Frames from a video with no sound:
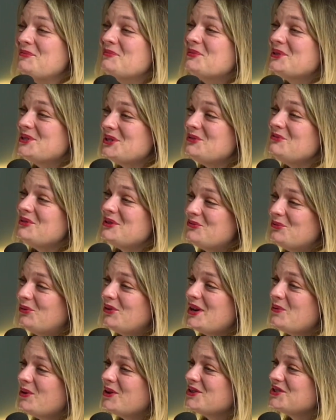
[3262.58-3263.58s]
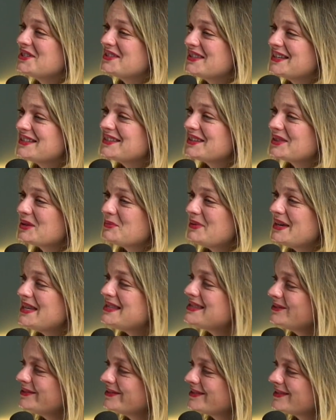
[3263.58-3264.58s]
Presumably re-watching things like the
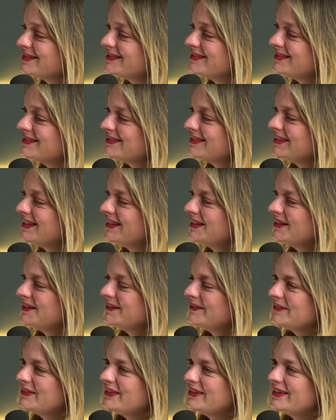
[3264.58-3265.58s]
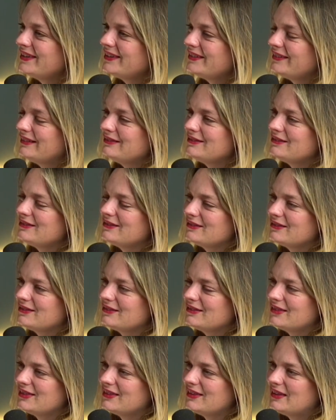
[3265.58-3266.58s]
Beatles and, you know.
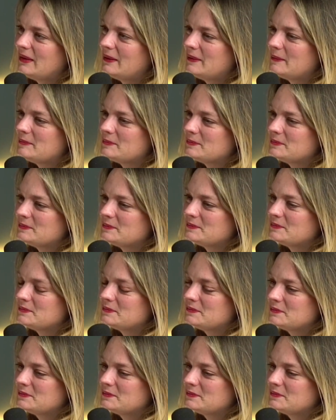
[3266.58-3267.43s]
And